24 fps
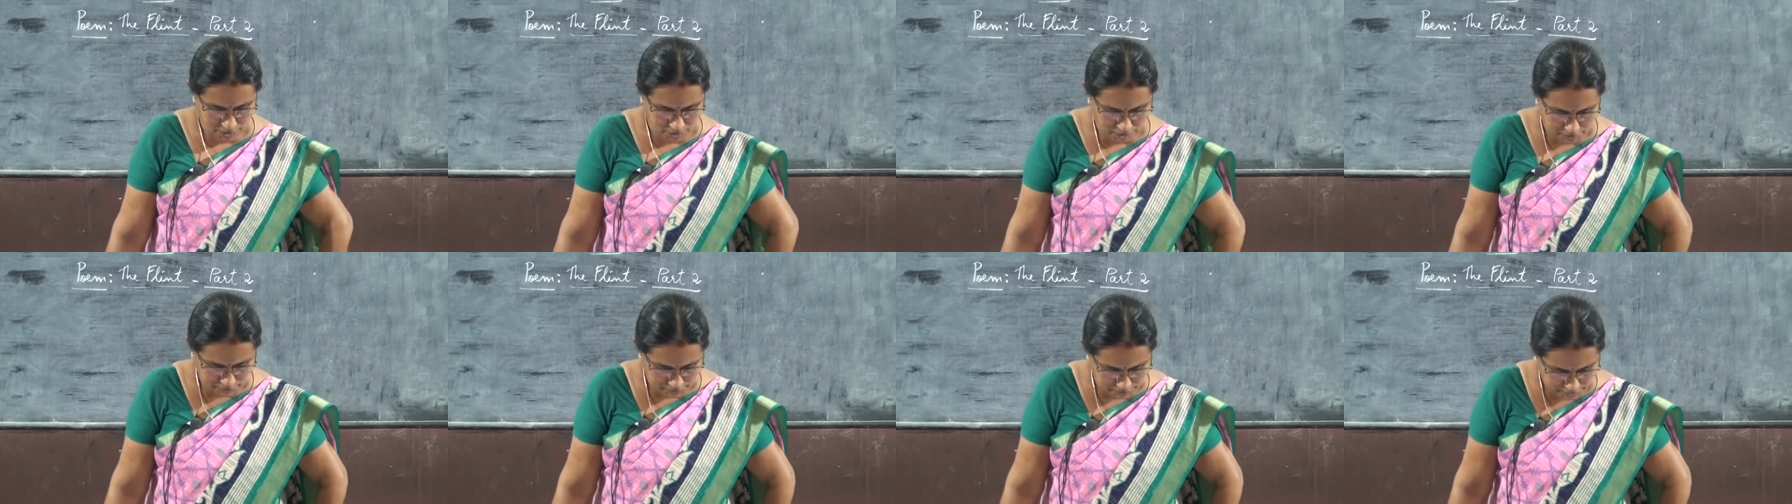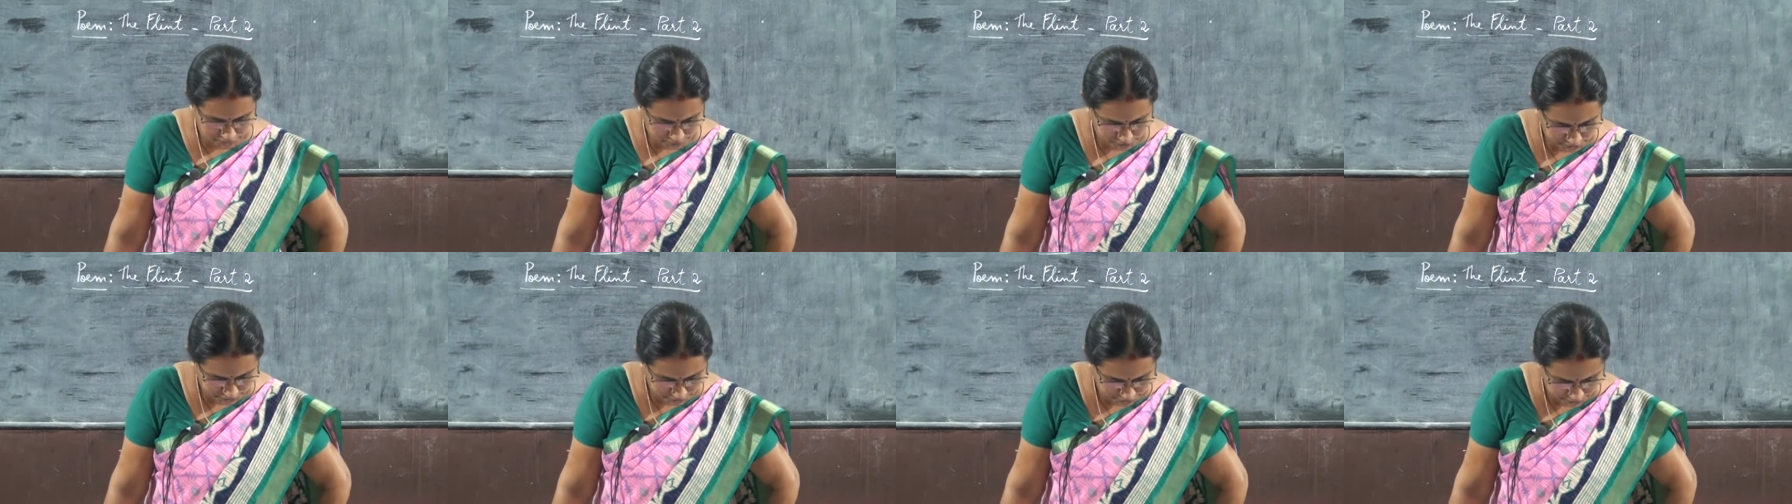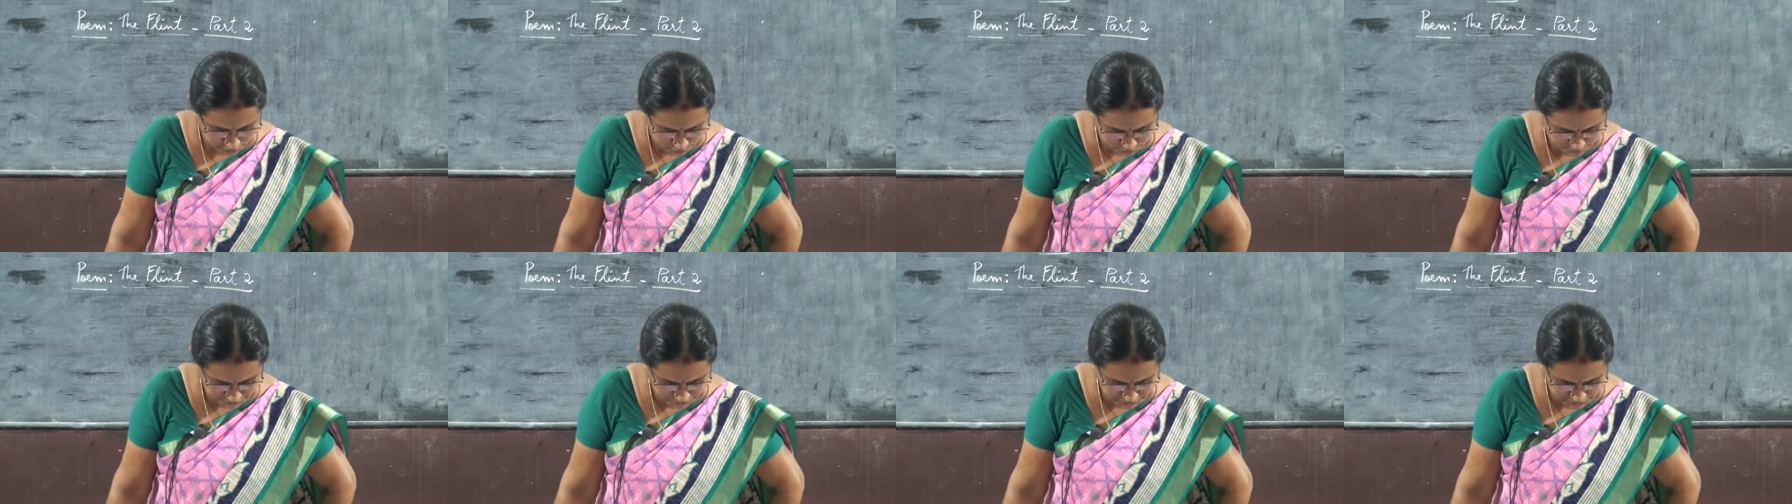Now
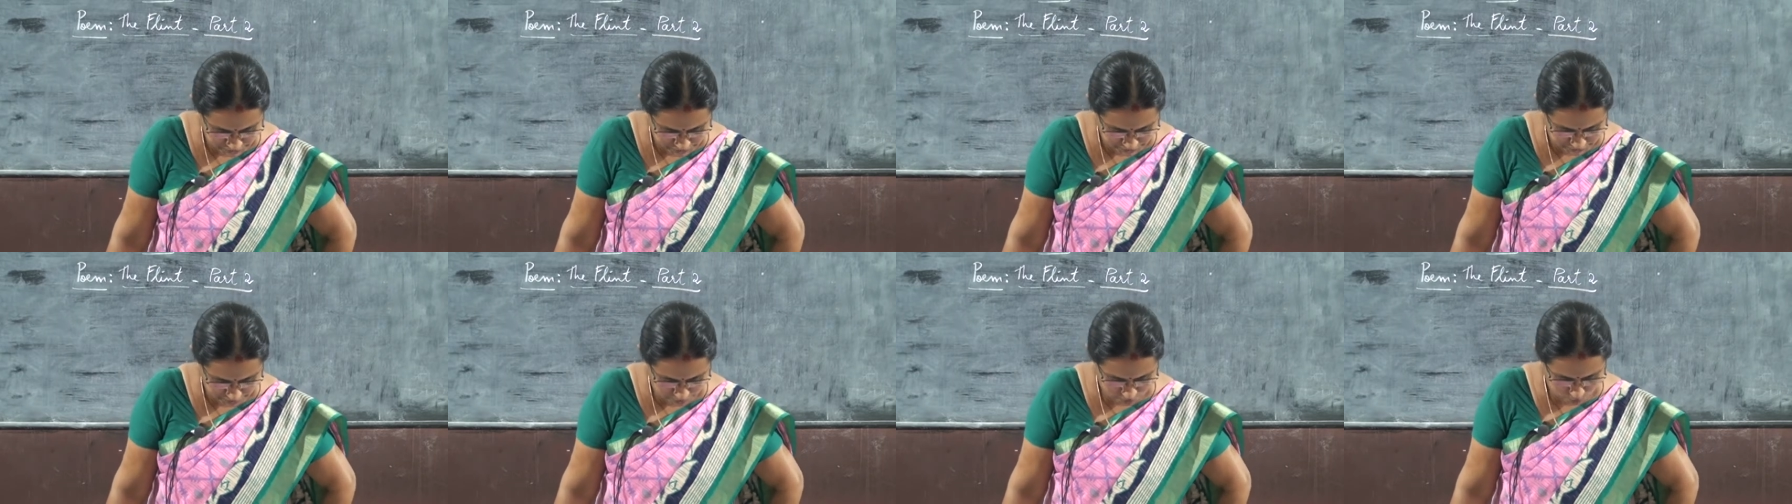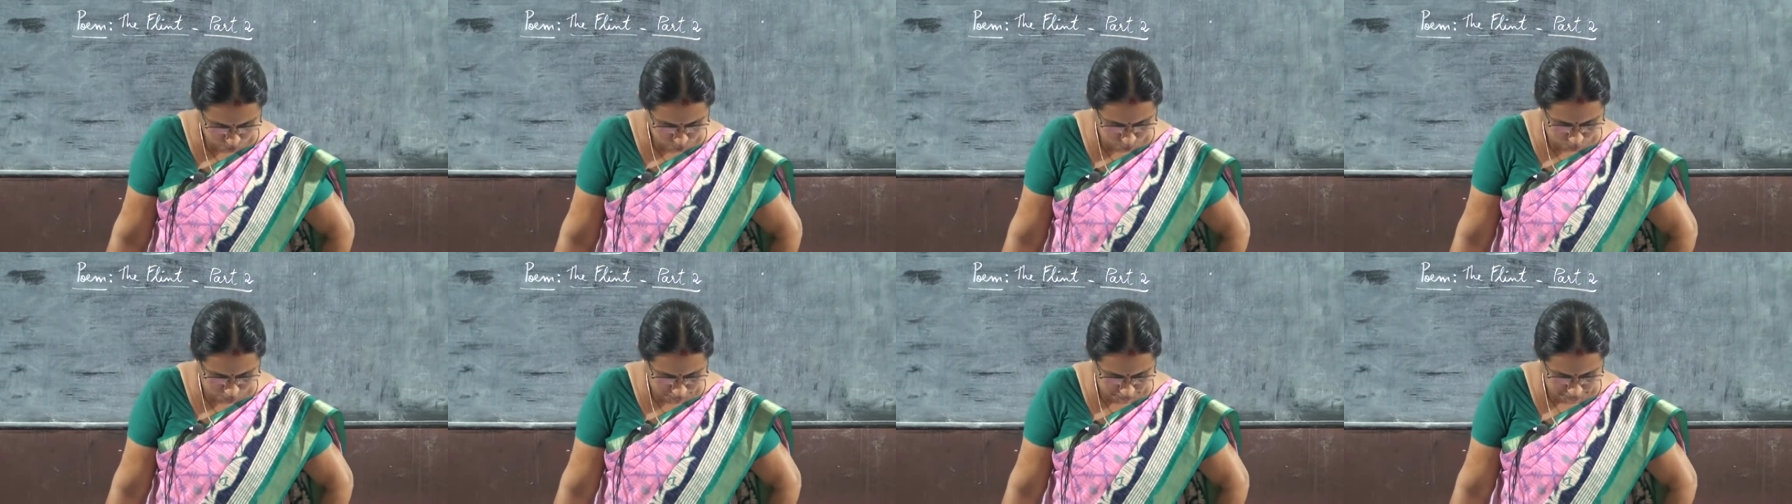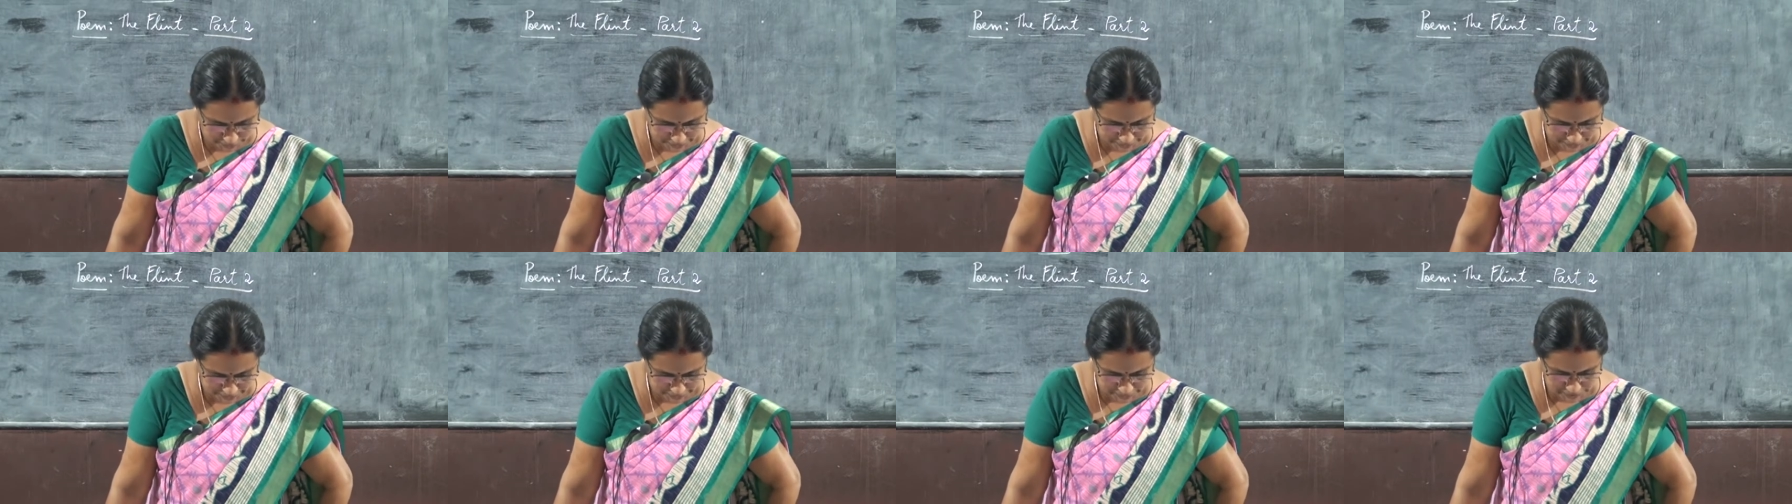third question,
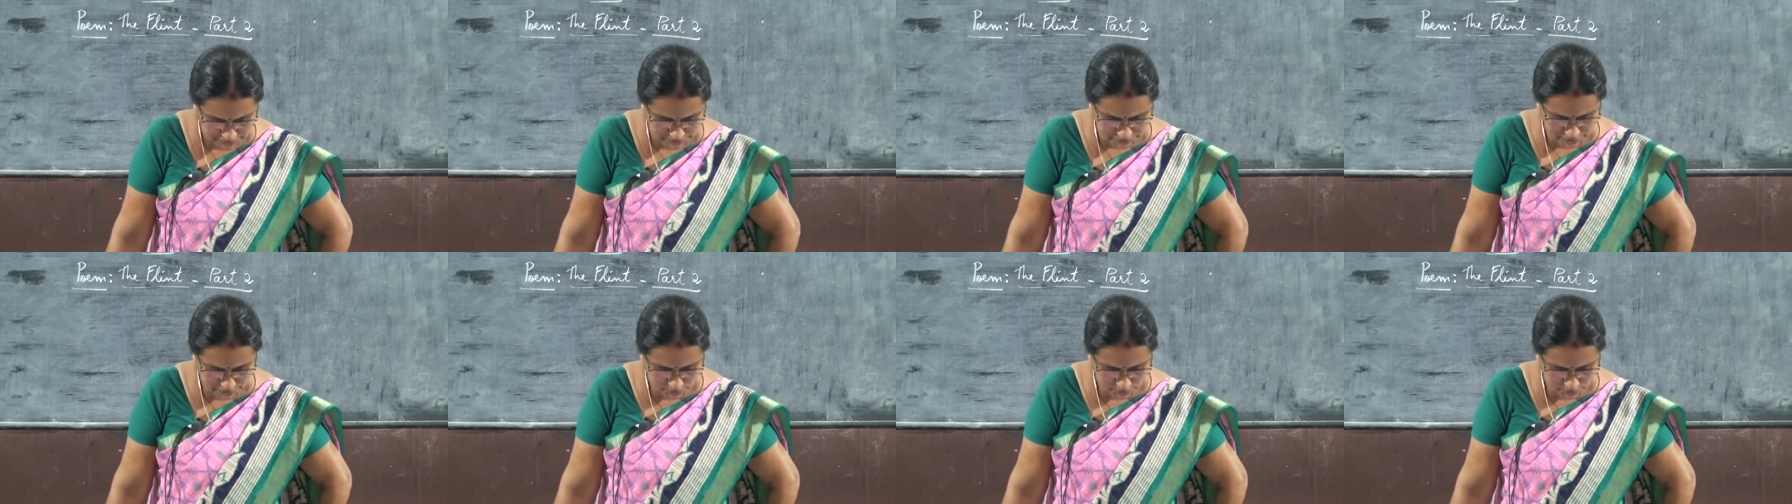what does